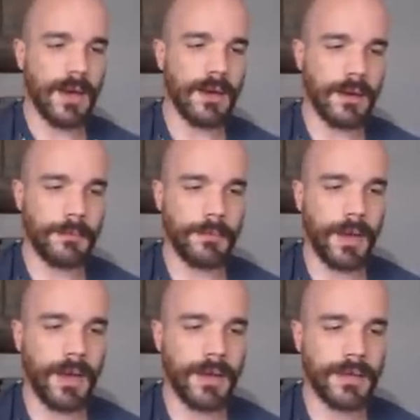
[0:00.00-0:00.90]

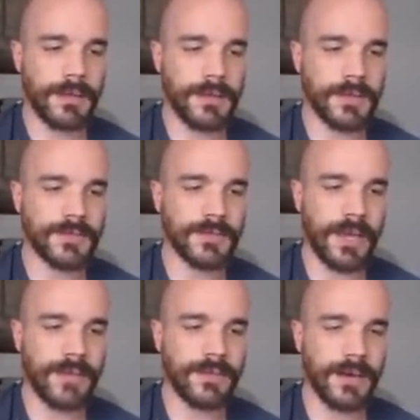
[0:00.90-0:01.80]
I can
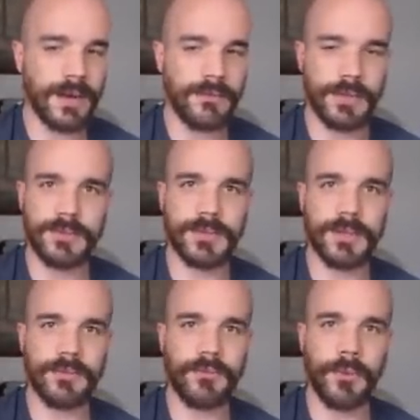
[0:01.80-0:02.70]
say that I've
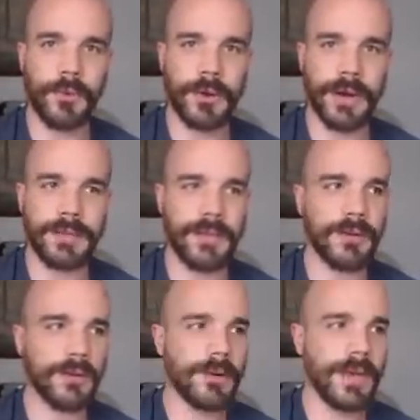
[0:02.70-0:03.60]
used it for a
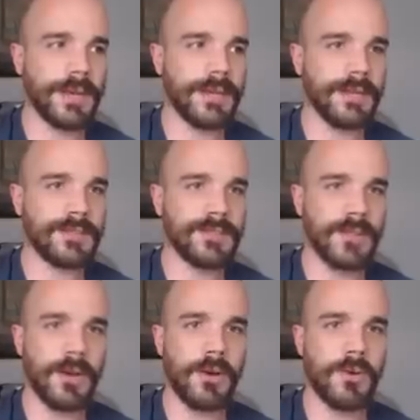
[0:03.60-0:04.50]
year, and it is
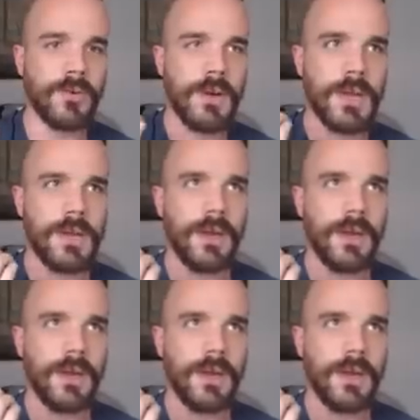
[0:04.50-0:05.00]
so,